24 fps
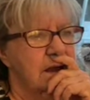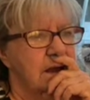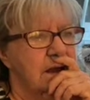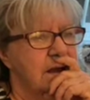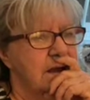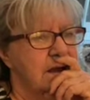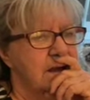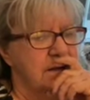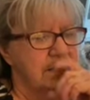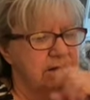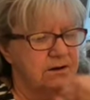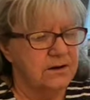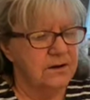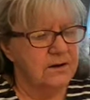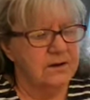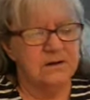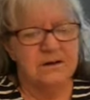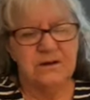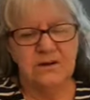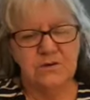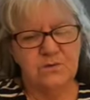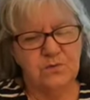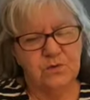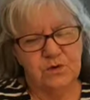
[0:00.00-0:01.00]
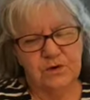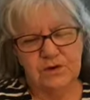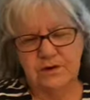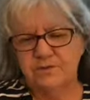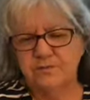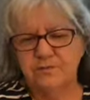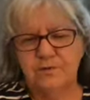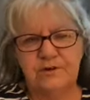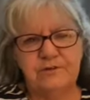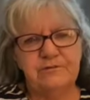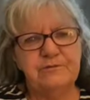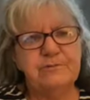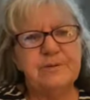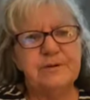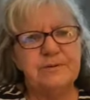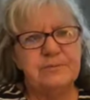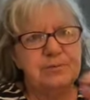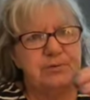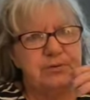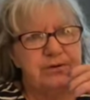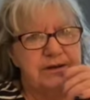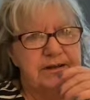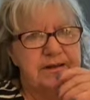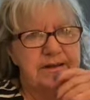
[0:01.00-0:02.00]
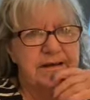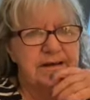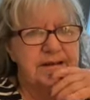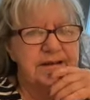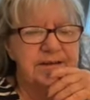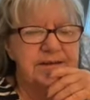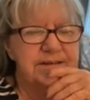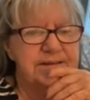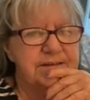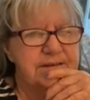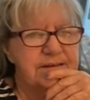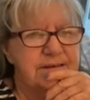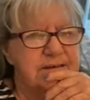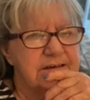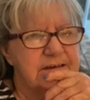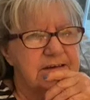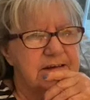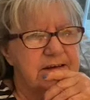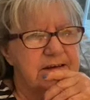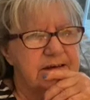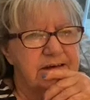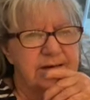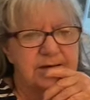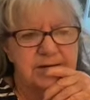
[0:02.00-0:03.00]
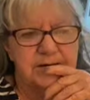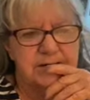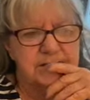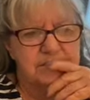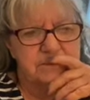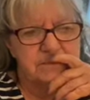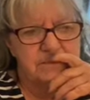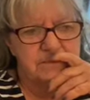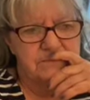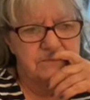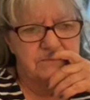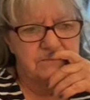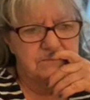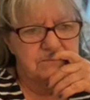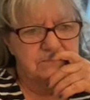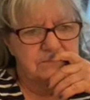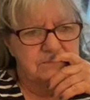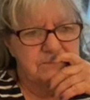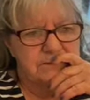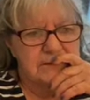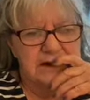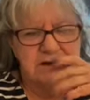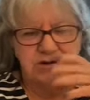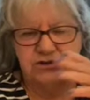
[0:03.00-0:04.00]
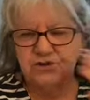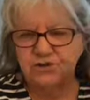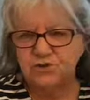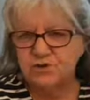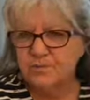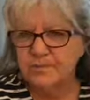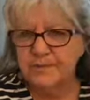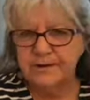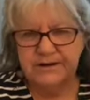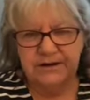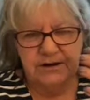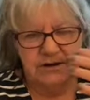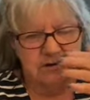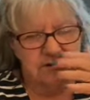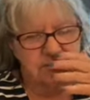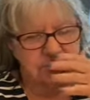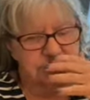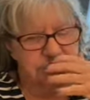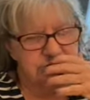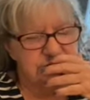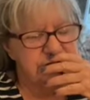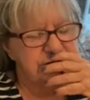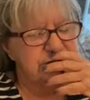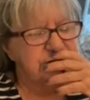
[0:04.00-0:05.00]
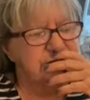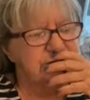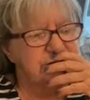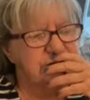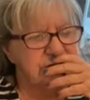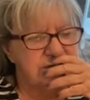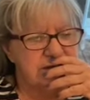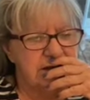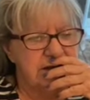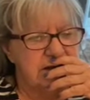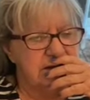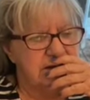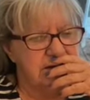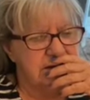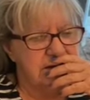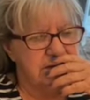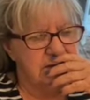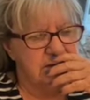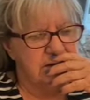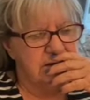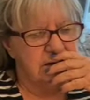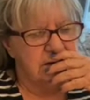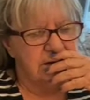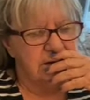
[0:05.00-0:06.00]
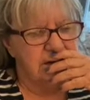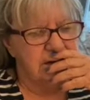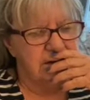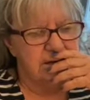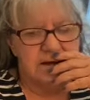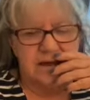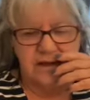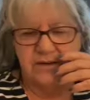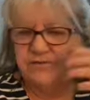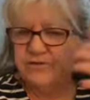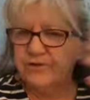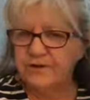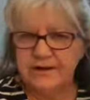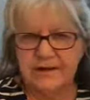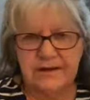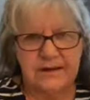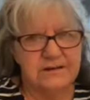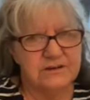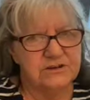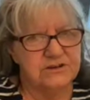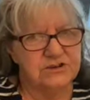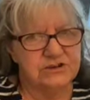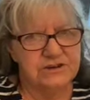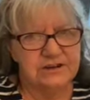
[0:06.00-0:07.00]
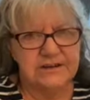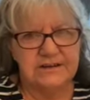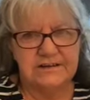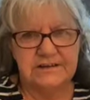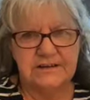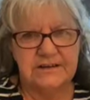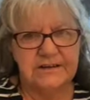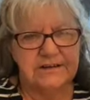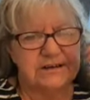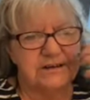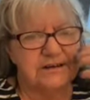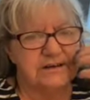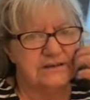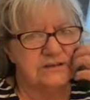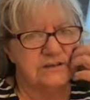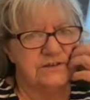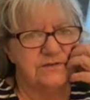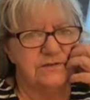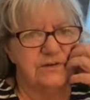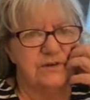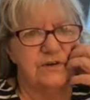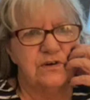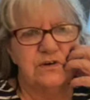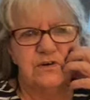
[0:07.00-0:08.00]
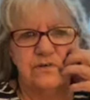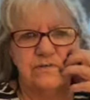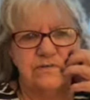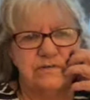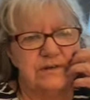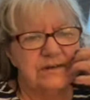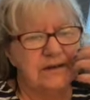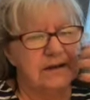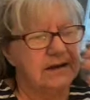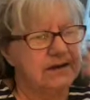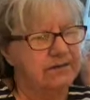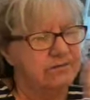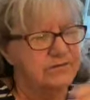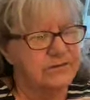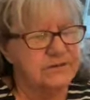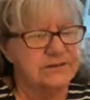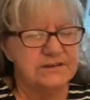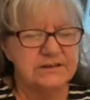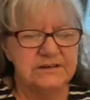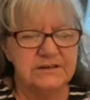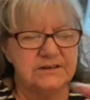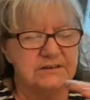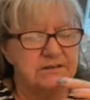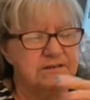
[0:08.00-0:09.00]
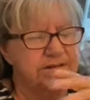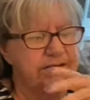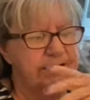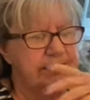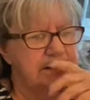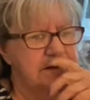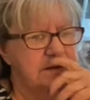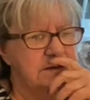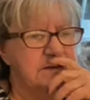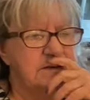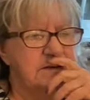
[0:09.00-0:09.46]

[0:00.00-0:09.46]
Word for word: And knock on wood, we've been pretty healthy. Um, as you know, my daughter's a nurse, and uh, every day she has to test for COVID every single day.